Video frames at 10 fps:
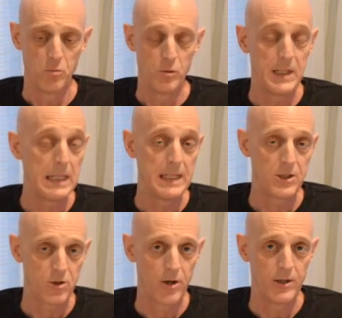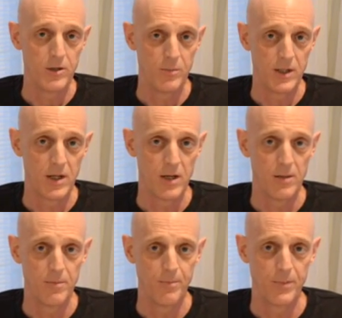really starting to
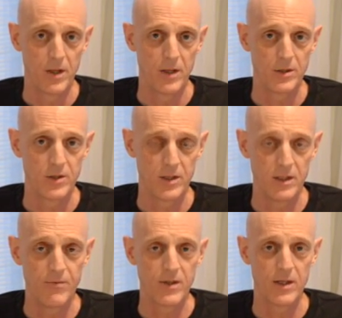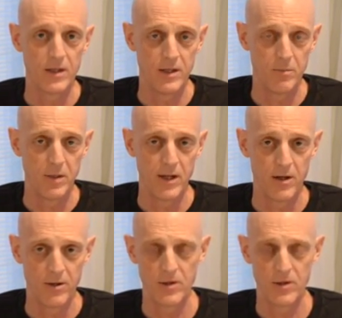become uh, significantly impaired.